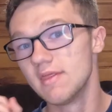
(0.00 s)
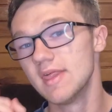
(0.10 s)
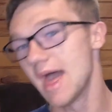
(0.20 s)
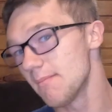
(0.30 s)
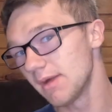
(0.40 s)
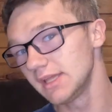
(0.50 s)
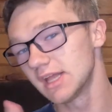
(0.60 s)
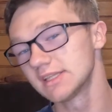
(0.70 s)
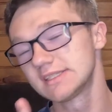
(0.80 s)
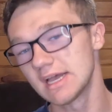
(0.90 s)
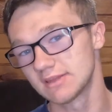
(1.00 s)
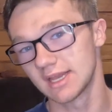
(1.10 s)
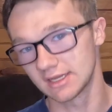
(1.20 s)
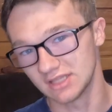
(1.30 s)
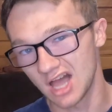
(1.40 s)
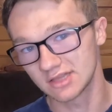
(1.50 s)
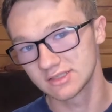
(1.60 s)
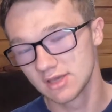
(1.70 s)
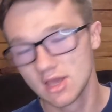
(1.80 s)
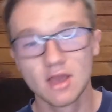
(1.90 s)
That might not sound like a
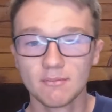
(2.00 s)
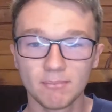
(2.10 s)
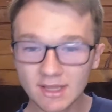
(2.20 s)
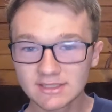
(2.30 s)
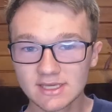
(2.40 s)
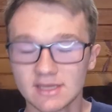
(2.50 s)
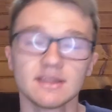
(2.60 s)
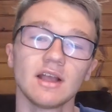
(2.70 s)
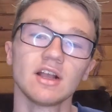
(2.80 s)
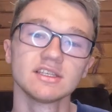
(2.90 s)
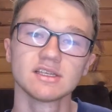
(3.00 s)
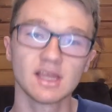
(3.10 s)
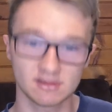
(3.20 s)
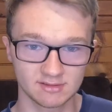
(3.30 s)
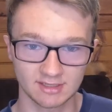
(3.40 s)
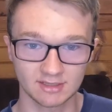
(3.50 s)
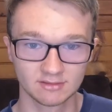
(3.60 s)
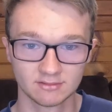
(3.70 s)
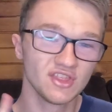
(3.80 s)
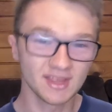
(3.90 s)
lot, but there is another thing.
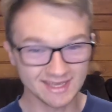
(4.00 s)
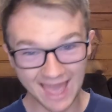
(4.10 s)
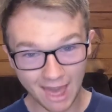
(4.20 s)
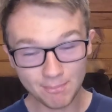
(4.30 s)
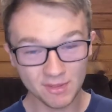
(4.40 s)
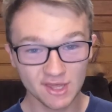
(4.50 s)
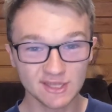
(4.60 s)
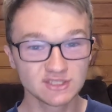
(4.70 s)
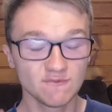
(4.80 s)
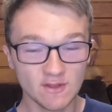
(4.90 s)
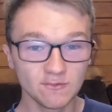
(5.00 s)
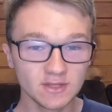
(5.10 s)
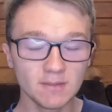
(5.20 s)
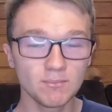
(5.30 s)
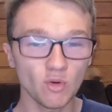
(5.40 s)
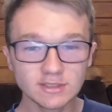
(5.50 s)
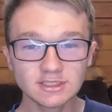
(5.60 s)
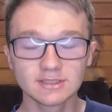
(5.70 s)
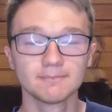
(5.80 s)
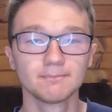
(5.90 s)
The cap is 15
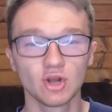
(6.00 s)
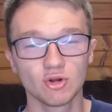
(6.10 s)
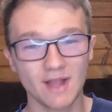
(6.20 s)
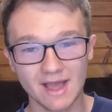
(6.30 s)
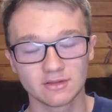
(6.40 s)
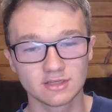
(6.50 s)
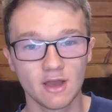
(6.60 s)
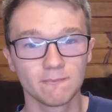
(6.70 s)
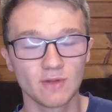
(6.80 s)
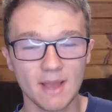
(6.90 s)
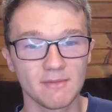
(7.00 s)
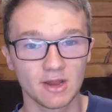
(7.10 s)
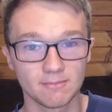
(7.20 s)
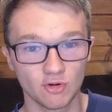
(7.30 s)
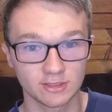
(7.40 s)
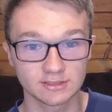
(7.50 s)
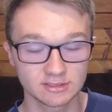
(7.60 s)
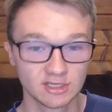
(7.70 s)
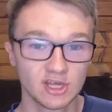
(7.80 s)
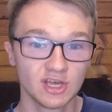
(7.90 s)
points per round of primary
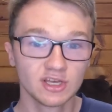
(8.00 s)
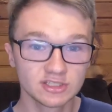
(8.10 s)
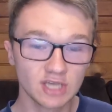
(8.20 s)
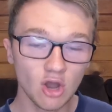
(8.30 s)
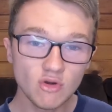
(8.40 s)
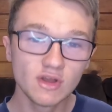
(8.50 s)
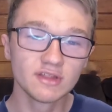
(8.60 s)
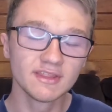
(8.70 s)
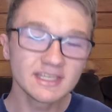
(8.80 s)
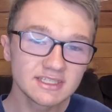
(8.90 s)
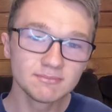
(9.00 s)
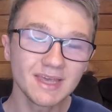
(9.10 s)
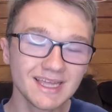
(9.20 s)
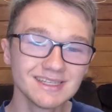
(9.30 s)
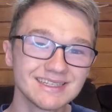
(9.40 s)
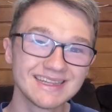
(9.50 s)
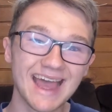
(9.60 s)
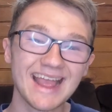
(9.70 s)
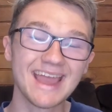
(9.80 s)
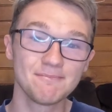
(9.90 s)
points. So this means
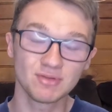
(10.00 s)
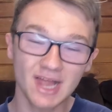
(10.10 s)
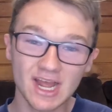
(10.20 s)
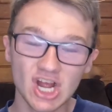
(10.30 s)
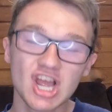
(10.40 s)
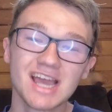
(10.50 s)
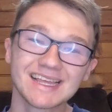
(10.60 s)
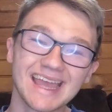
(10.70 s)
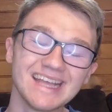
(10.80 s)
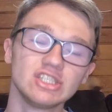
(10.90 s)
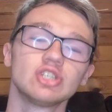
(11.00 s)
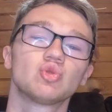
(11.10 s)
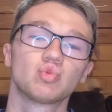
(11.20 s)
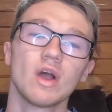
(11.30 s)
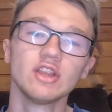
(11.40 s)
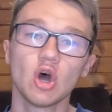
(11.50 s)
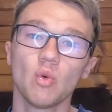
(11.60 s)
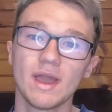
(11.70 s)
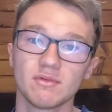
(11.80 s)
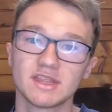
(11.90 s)
that a player can't just run
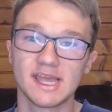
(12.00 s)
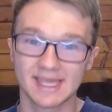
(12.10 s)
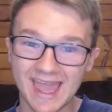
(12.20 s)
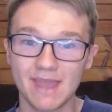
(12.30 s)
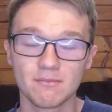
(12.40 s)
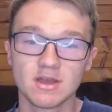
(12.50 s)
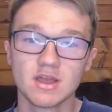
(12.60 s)
away with a game.